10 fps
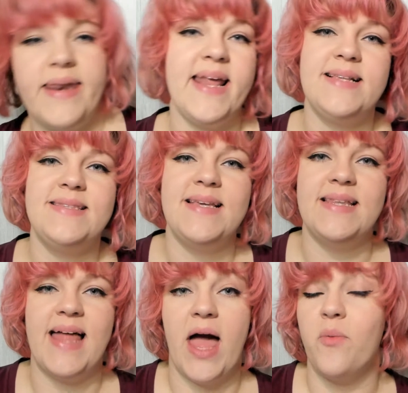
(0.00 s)
Next in
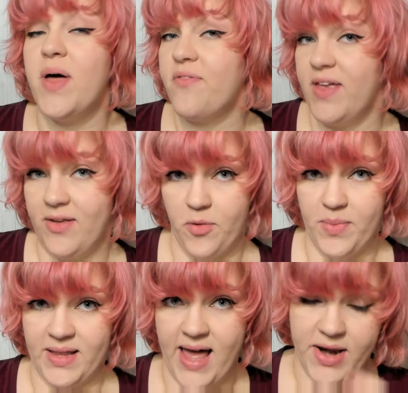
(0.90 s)
line, we have Kiko
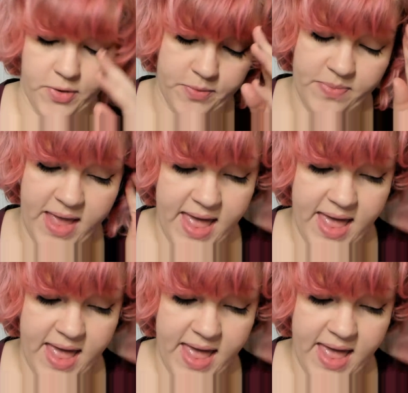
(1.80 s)
Milano.